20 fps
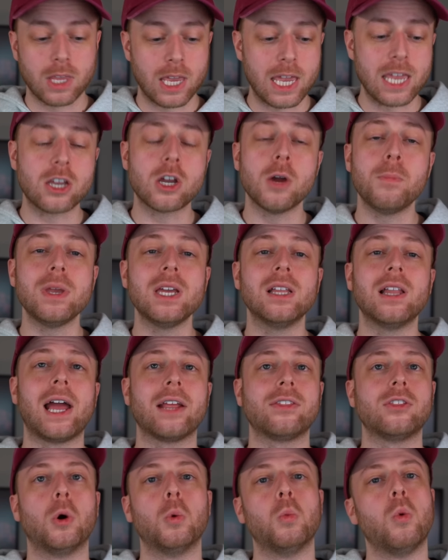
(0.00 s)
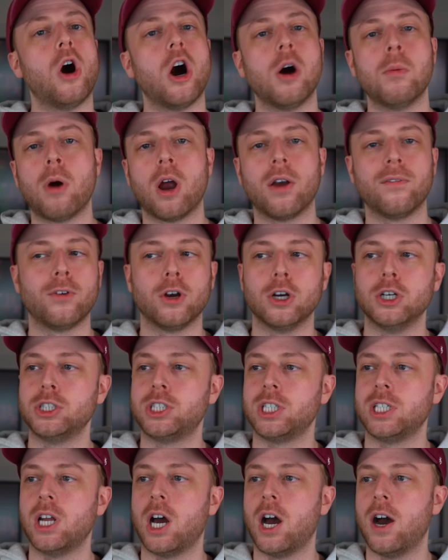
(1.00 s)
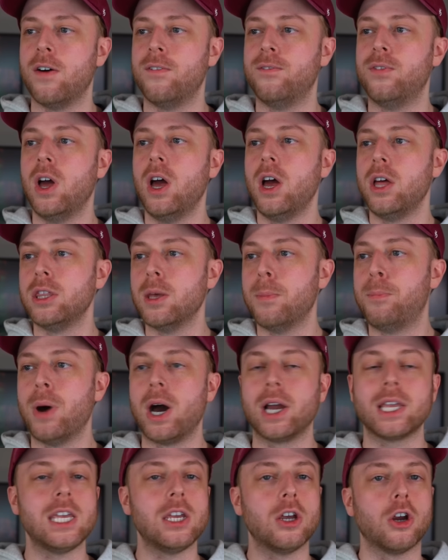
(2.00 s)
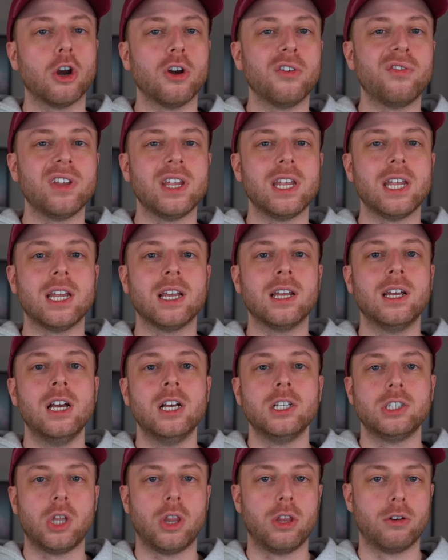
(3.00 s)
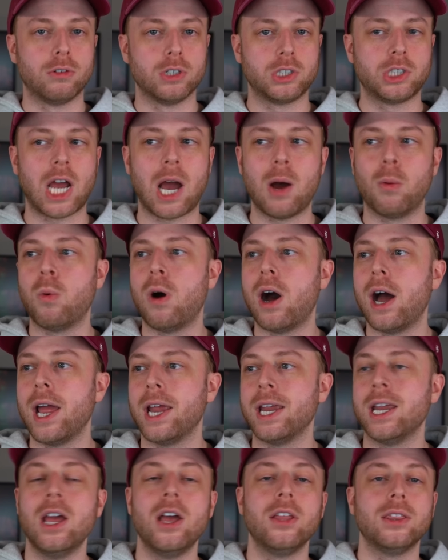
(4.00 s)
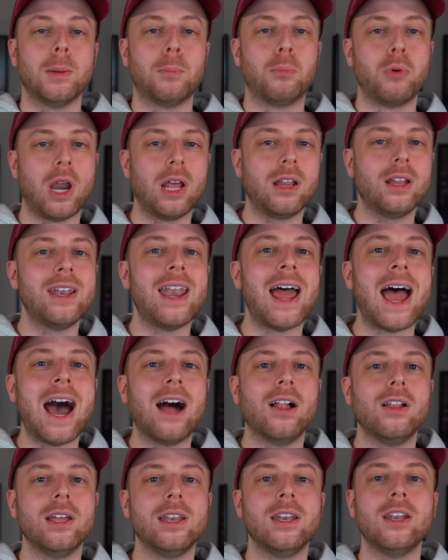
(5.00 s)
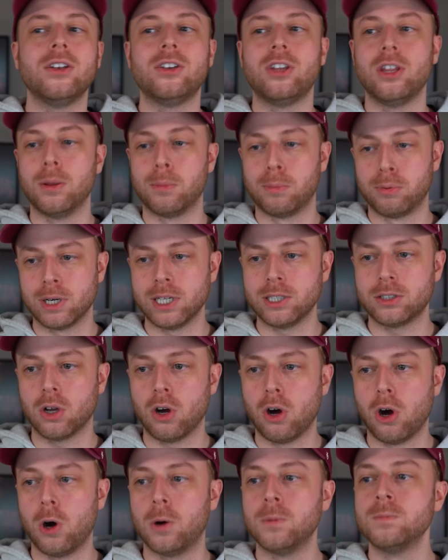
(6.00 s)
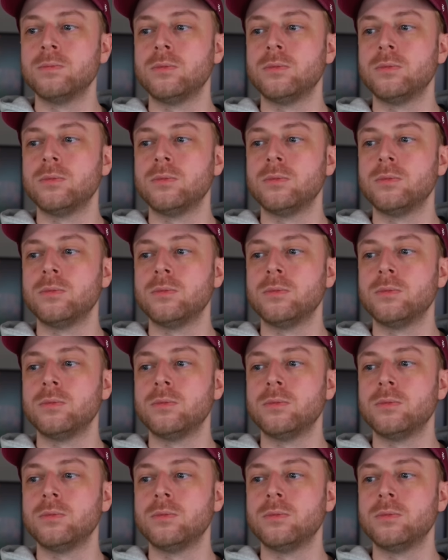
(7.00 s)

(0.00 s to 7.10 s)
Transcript: He could be like the Walmart version of the Bucky Irving to the Rashad White, the Braylon Allen to the Breece Hall.